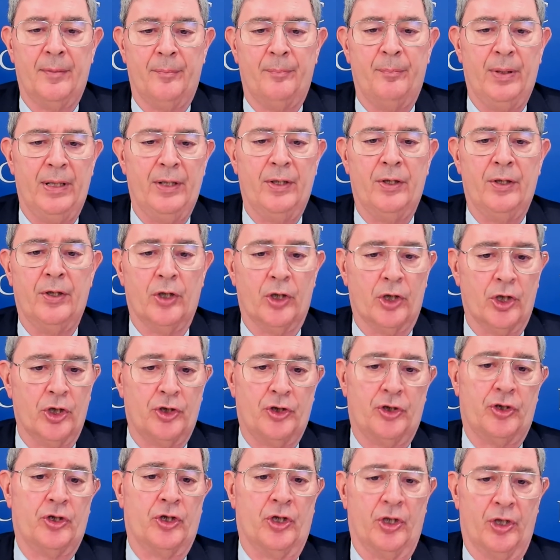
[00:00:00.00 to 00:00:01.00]
be
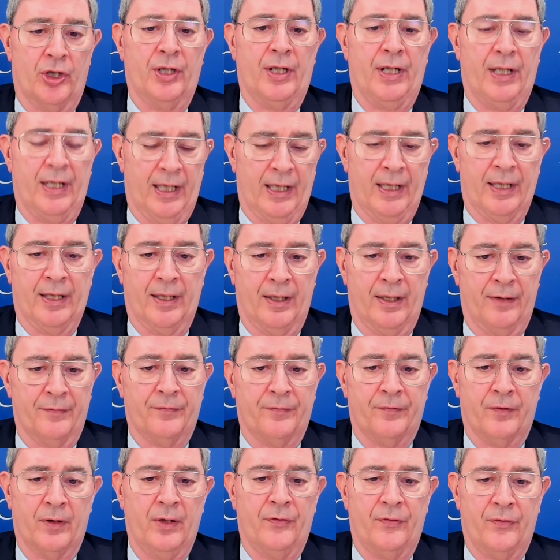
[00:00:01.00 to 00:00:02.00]
nurtured in the
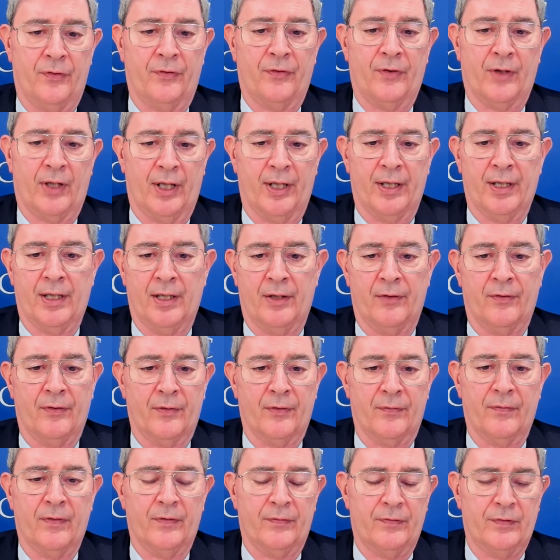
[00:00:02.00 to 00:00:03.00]
free societies
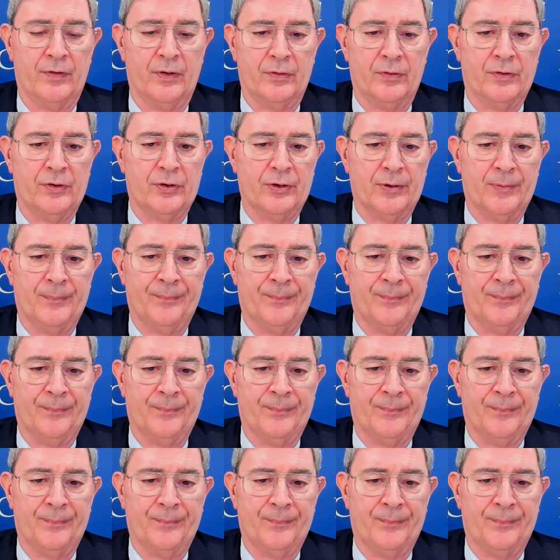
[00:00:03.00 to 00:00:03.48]
of the future?